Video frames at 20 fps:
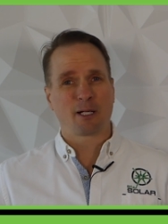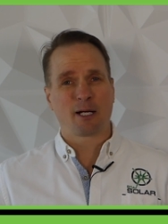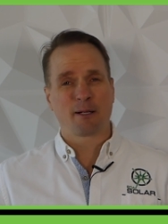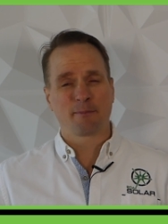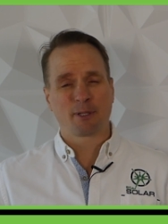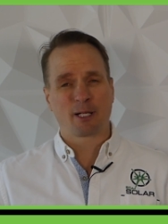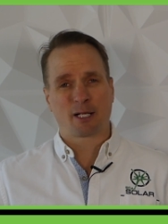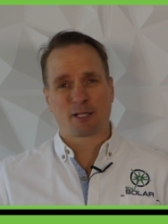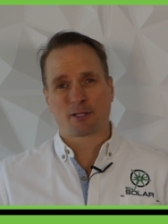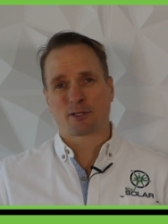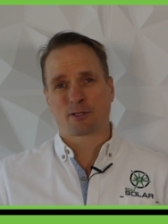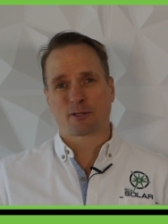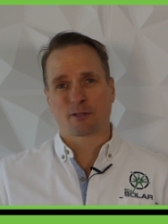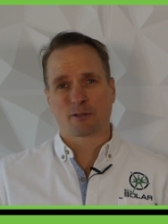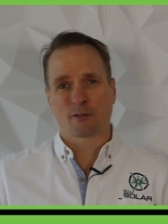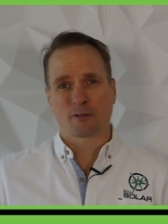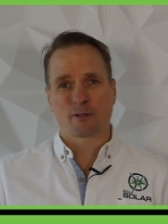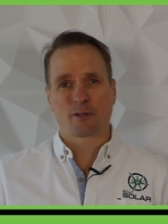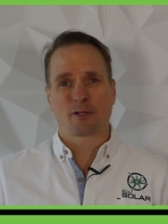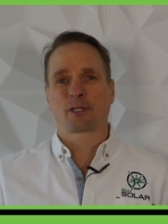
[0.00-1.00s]
I'm not
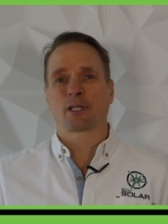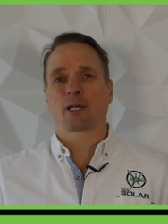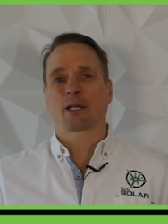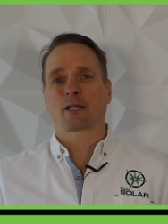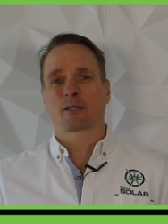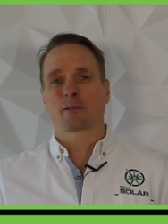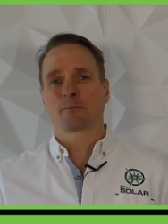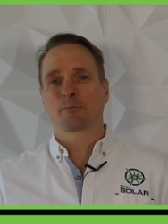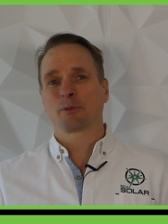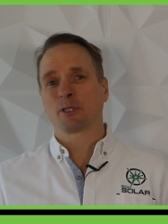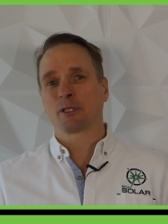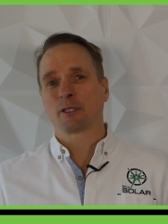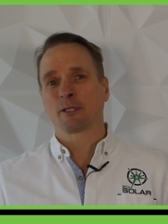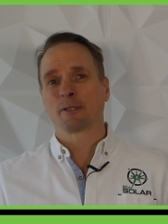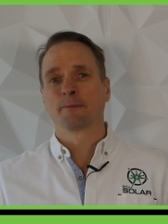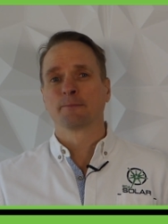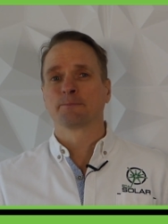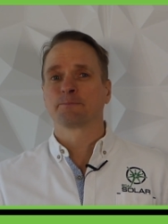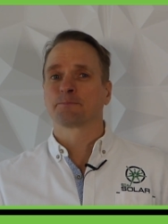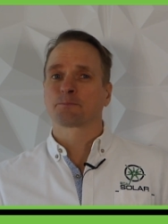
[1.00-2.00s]
sure that that could
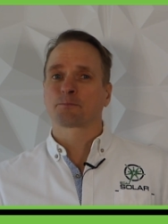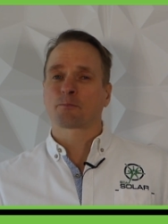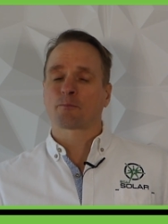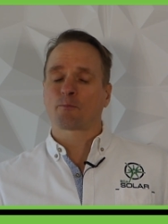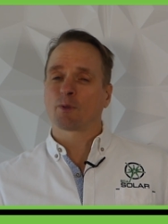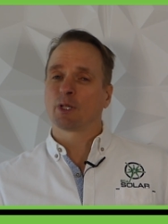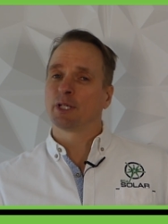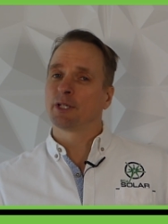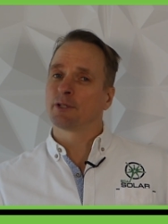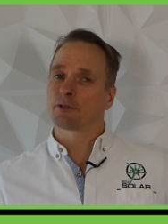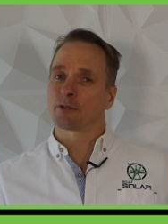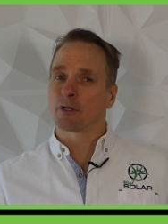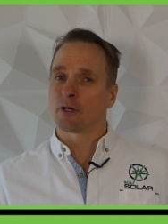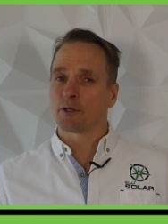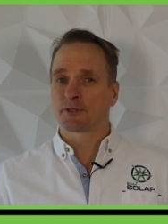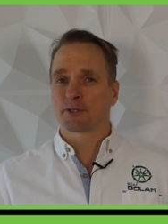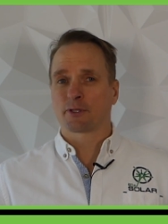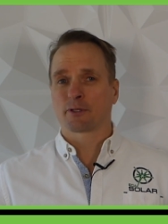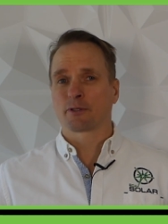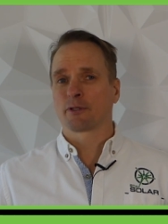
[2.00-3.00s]
be either
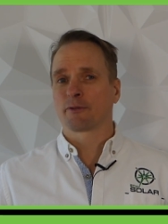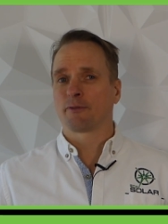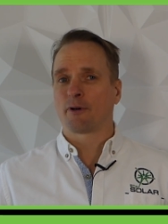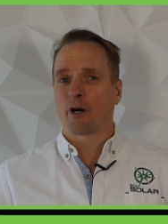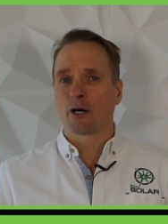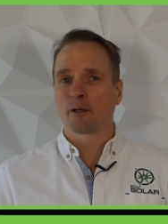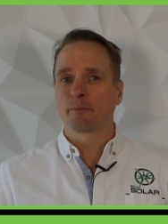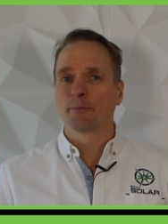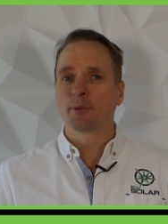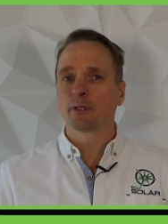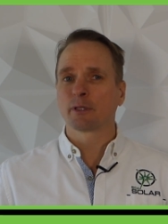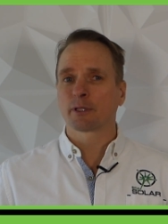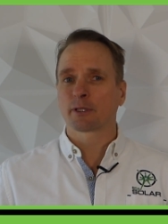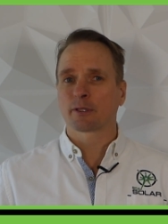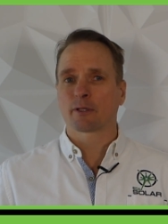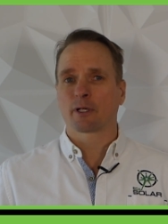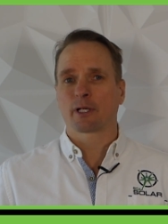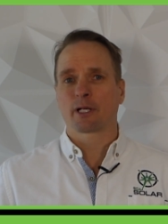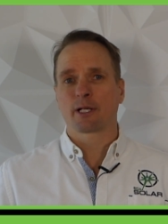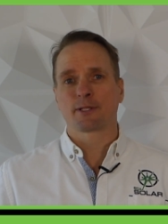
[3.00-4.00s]
alternative on-billing
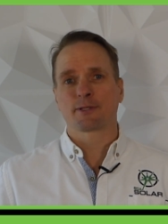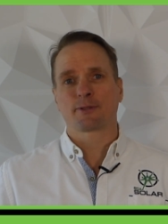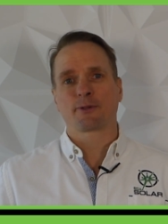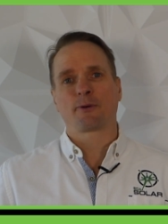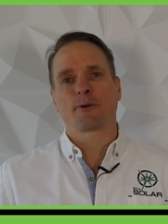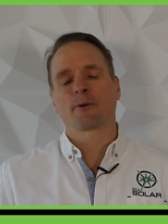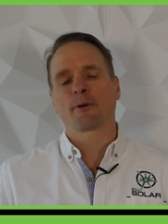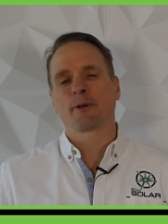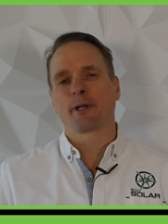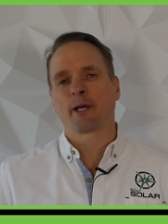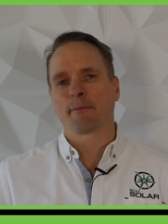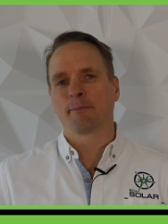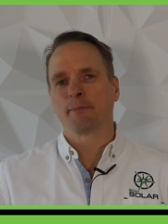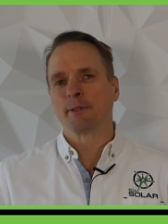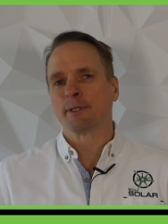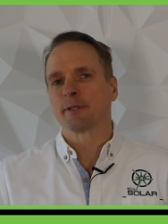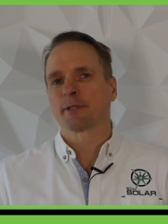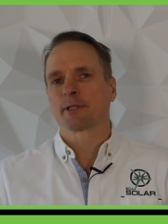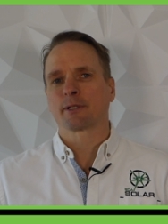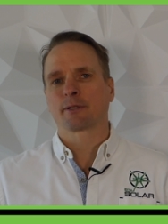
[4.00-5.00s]
credits or net
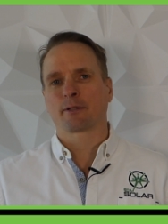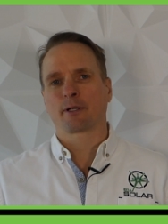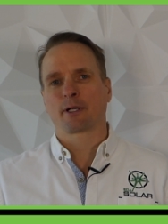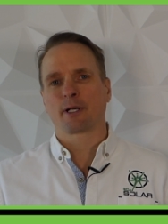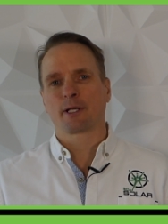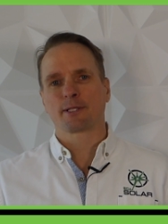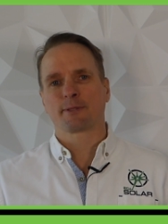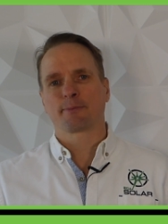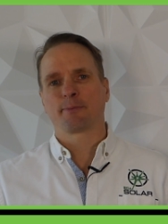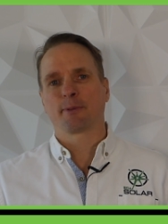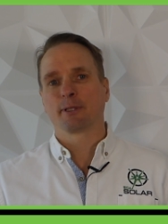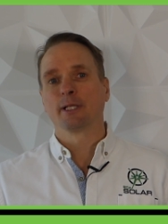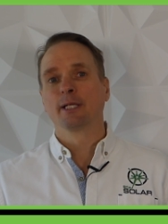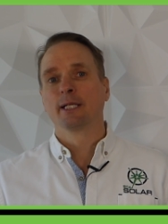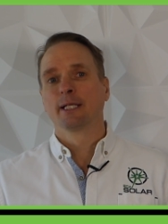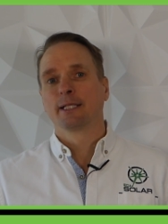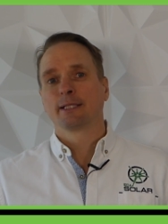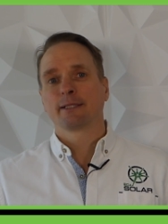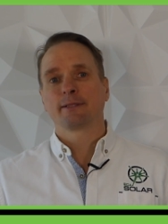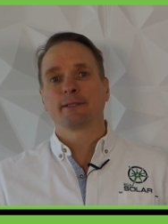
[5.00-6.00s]
metering credits, but
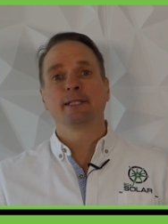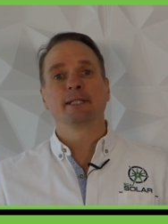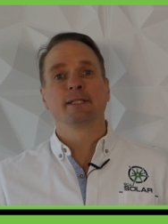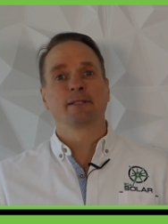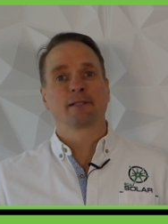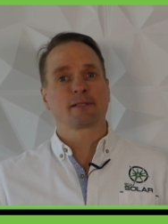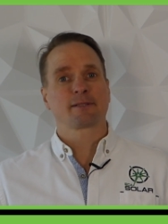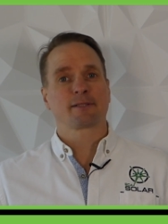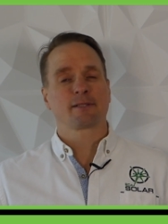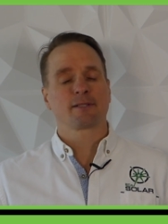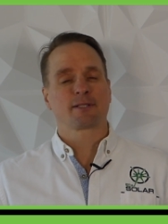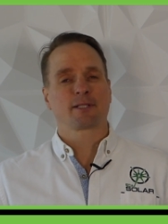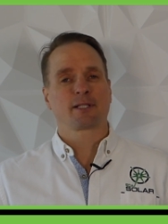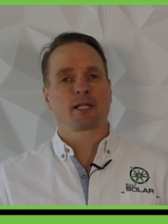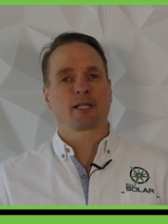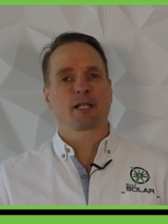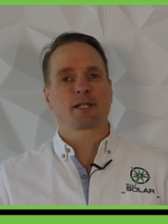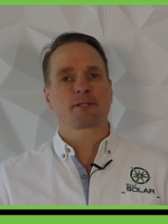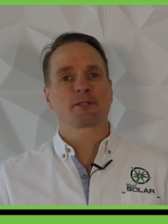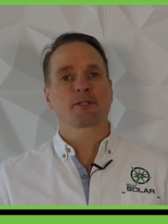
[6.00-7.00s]
needless to
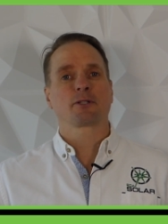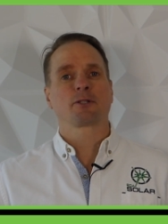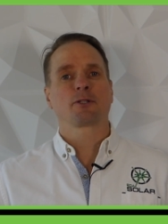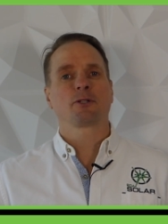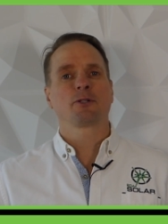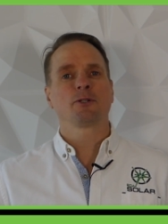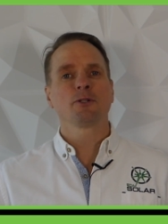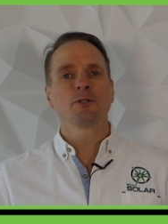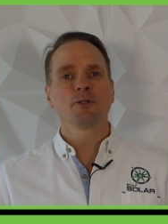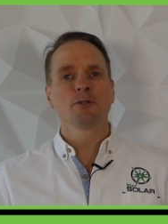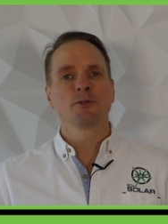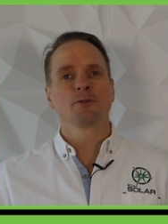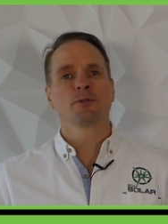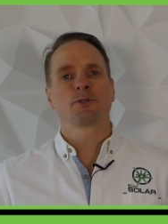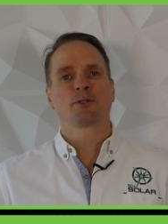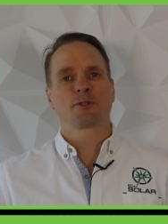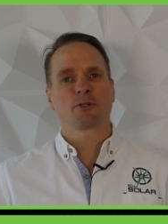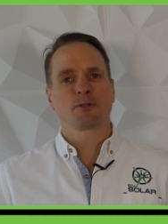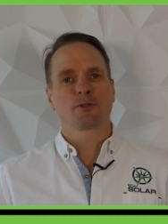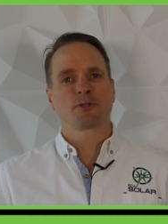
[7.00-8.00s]
say, that's a
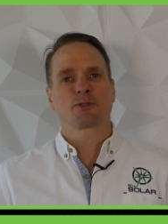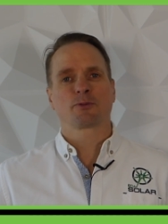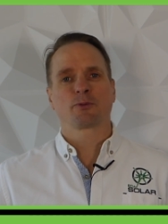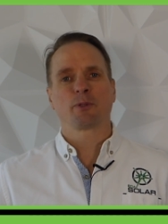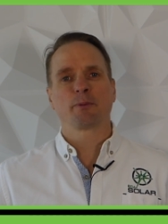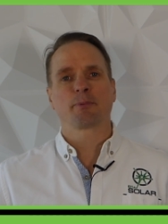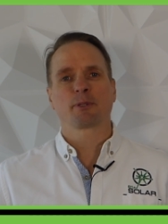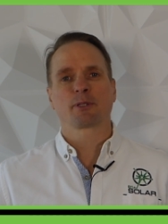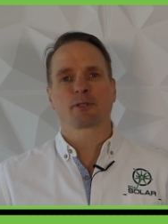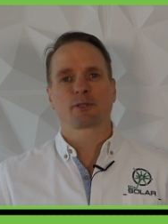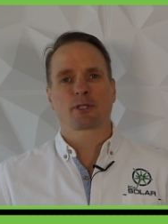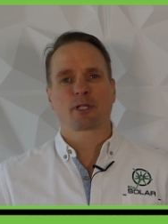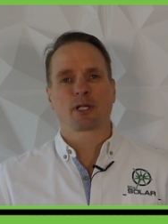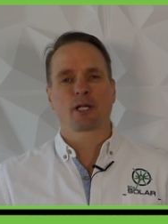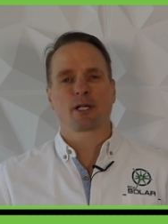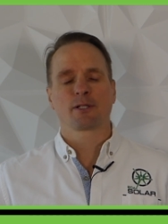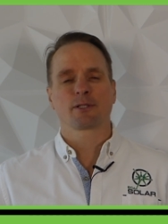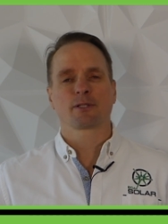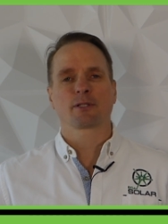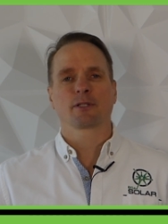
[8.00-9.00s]
huge, huge sweeping
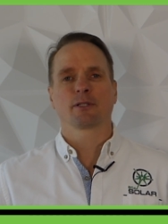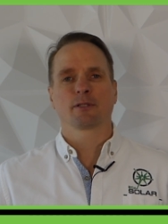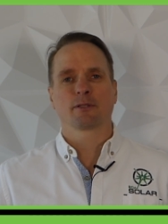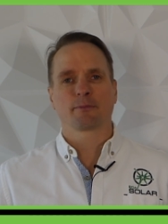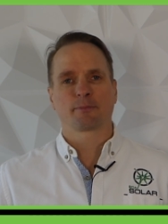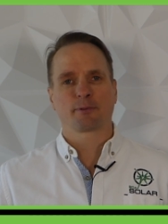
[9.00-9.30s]
change in the